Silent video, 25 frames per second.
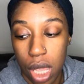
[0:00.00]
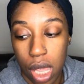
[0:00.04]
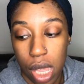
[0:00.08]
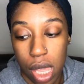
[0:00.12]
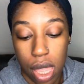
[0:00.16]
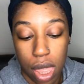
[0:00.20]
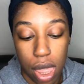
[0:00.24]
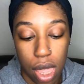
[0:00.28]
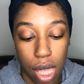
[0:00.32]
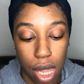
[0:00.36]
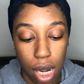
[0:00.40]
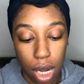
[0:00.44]

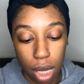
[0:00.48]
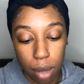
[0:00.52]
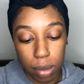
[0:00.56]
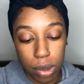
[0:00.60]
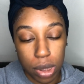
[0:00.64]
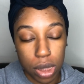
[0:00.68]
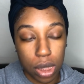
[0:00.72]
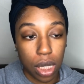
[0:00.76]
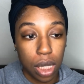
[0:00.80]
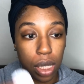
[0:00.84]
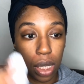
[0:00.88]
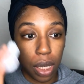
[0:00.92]
And then I'm
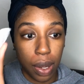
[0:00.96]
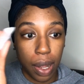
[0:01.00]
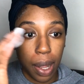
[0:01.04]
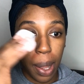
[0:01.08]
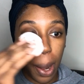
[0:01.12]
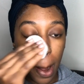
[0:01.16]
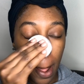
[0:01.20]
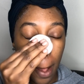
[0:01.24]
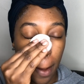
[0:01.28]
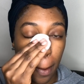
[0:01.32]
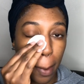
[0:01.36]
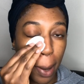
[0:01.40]
just gonna go
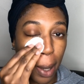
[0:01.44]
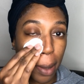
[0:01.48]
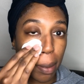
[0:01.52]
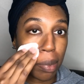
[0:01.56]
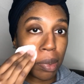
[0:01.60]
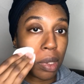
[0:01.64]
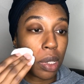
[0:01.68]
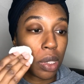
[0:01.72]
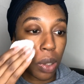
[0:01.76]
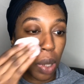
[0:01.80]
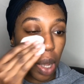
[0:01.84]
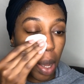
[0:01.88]
ahead and wipe
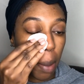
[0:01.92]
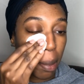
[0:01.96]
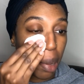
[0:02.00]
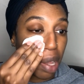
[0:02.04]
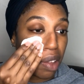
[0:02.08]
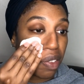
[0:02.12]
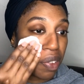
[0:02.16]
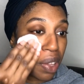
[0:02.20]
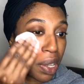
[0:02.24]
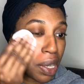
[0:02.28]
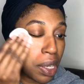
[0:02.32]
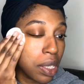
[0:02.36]
this on
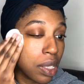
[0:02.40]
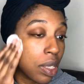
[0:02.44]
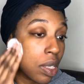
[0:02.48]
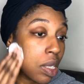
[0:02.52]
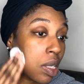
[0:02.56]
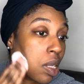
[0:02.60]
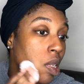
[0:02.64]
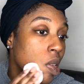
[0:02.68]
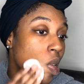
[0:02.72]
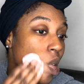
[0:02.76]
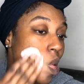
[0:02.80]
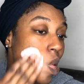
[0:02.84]
my face.